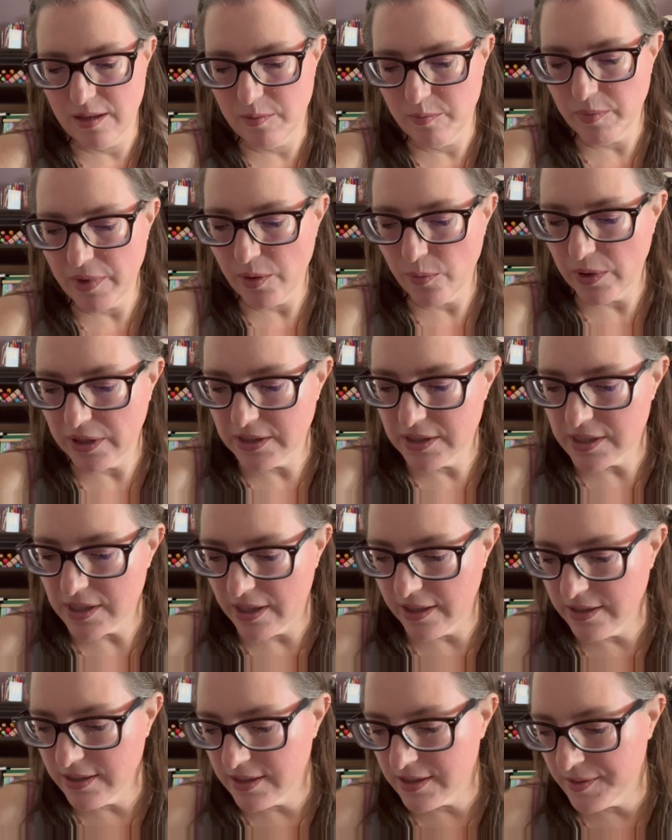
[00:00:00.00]
by one
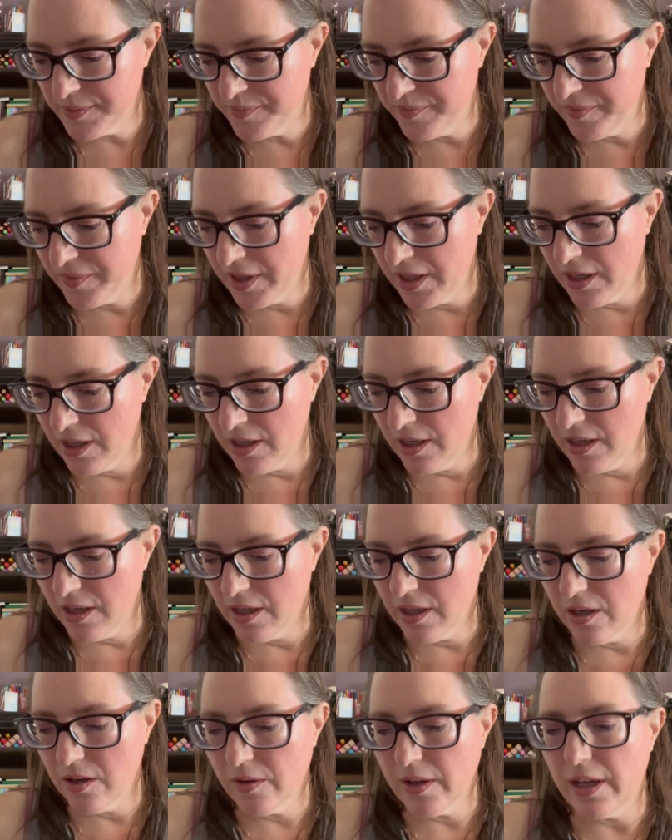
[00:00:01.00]
size.
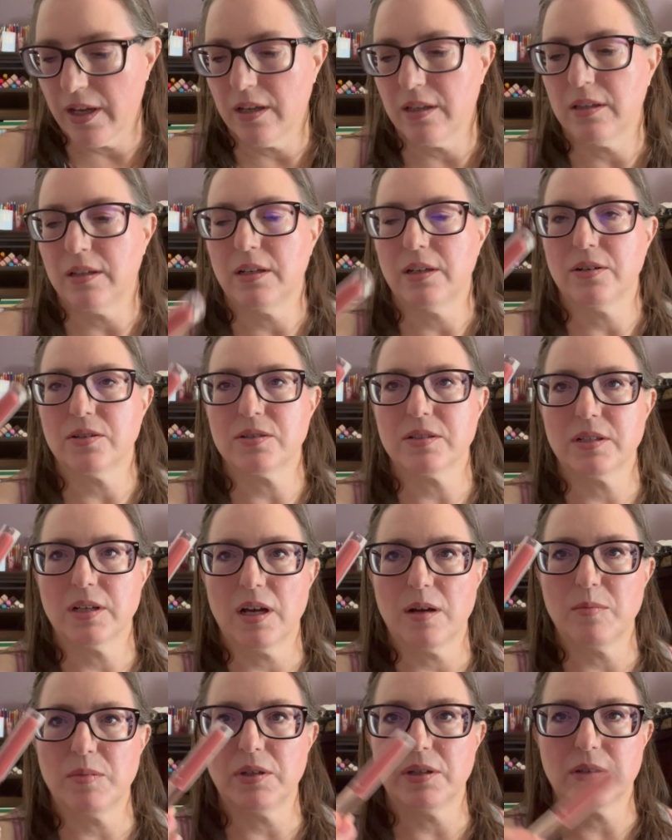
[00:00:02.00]
Okay, and then here's
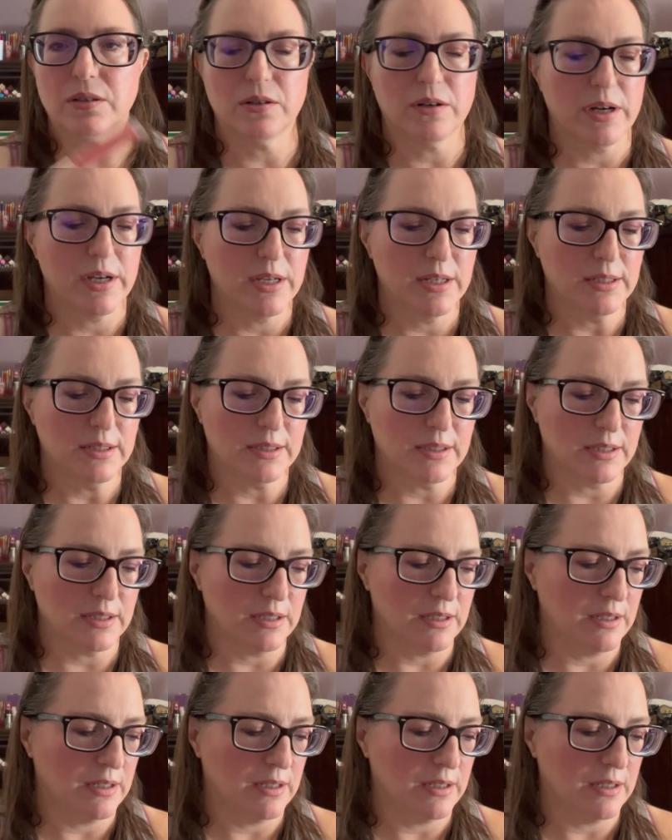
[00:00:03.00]
Nabla Grace.